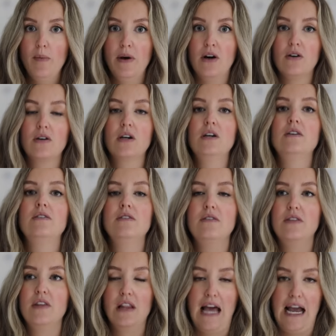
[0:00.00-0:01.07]
milk,
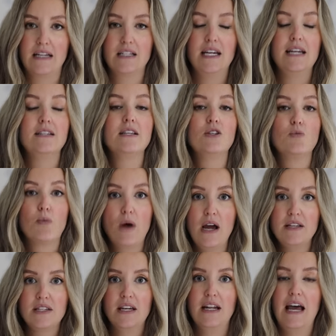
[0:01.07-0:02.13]
the lactase is
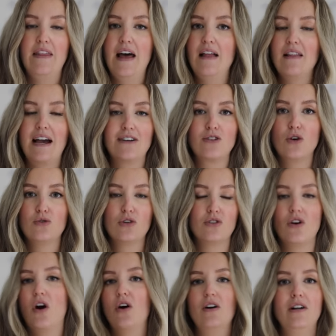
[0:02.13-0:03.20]
present and that lactose is
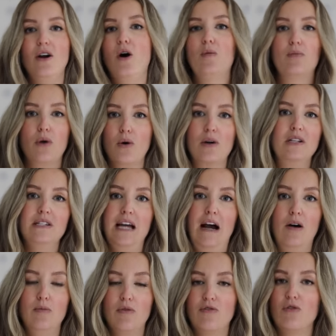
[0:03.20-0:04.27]
already all broken
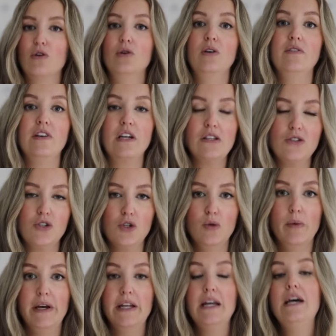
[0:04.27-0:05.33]
down before you even
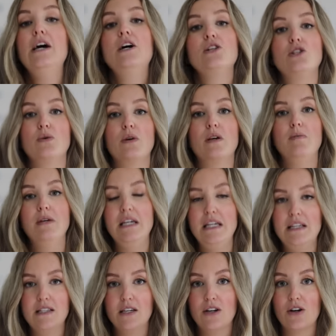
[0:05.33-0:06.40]
consume it. So it can be
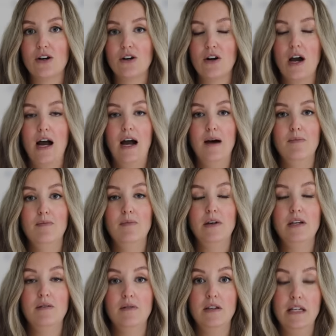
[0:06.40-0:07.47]
easier
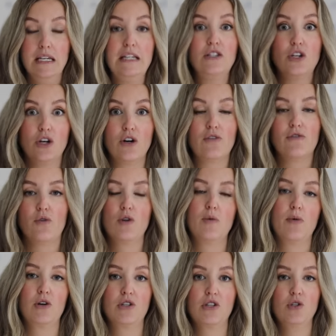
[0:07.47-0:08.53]
for the
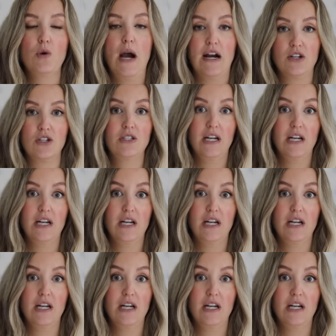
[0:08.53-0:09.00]
person to actually